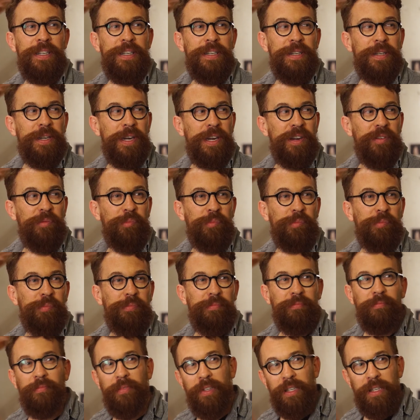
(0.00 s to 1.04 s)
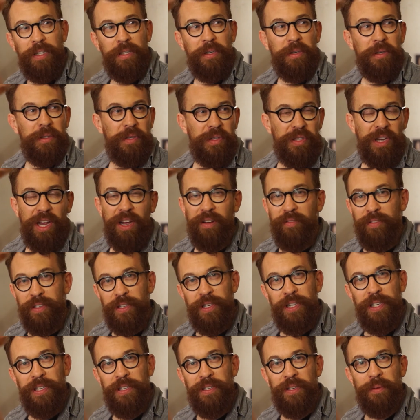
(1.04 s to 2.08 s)
kind of
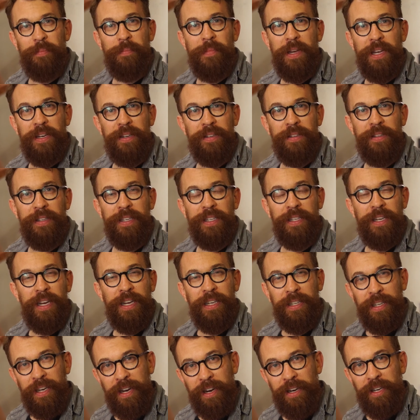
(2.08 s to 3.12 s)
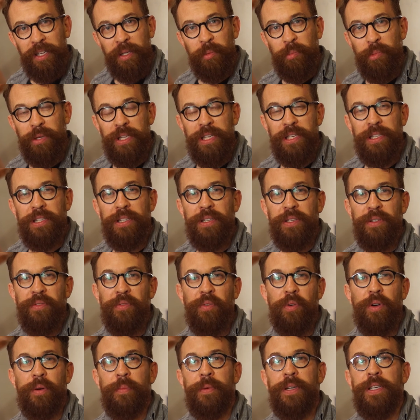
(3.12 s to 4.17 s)
salvaging some metal and cutting pieces
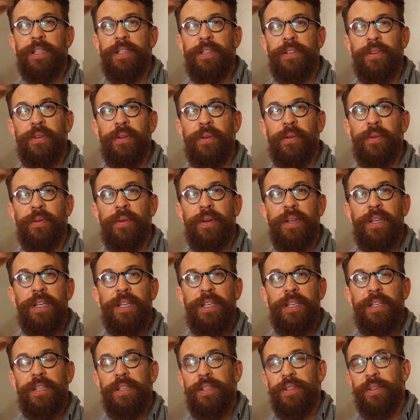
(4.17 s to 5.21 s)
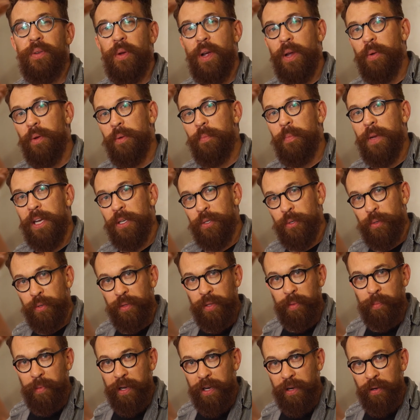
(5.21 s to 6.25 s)
for me. So I would measure
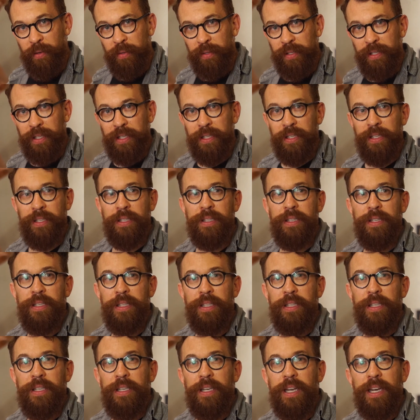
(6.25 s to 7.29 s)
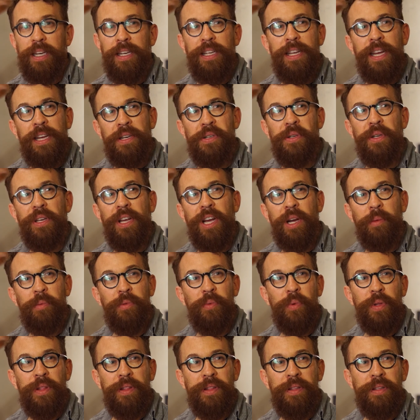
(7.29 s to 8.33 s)
them out, and he actually helped
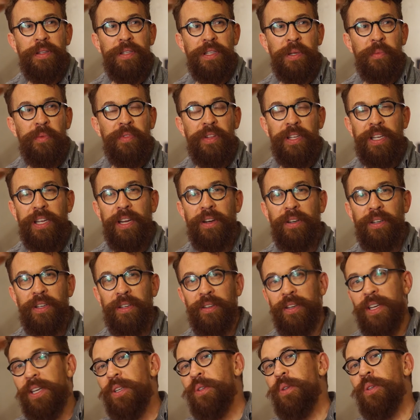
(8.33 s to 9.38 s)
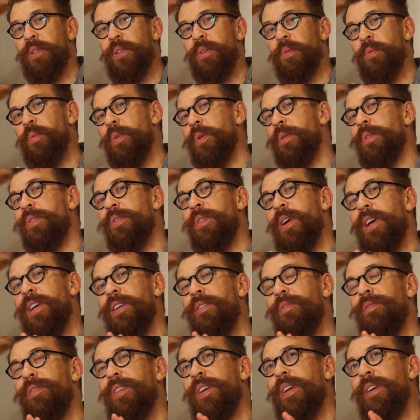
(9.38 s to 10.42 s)
with some of the calculations. We were trying to
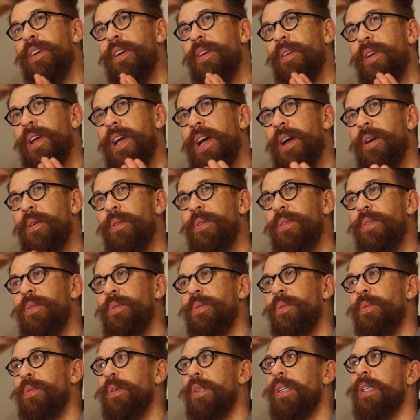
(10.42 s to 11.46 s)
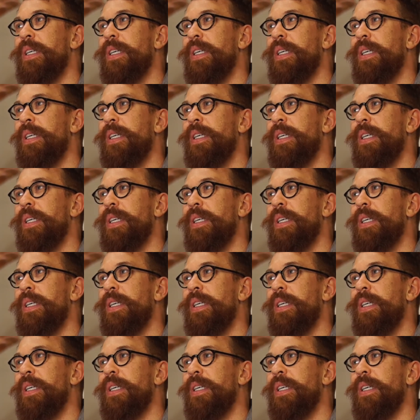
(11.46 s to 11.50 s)
figure out how to